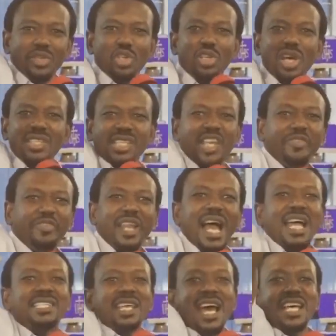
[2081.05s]
you don't see
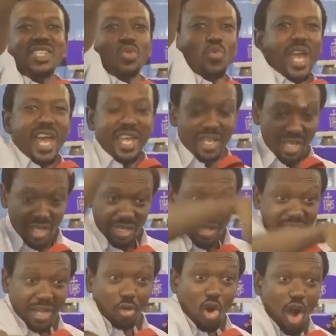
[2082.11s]
flies elsewhere.
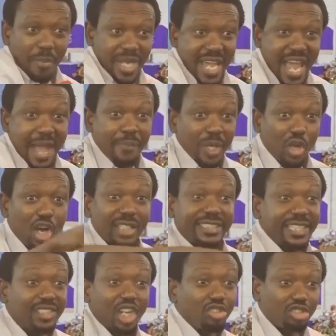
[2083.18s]
They come here because
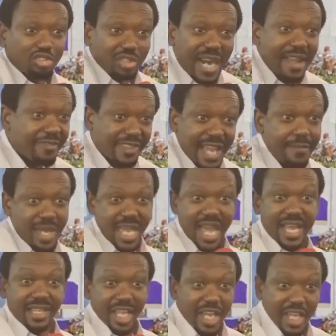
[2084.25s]
they don't drive them
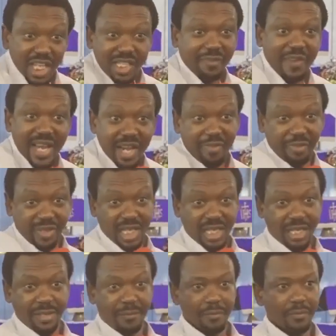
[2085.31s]
here. They eat very
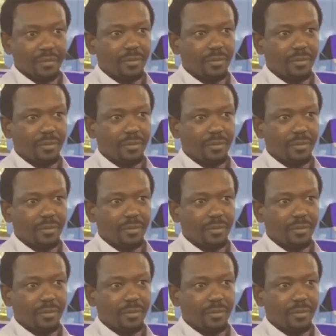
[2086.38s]
freely.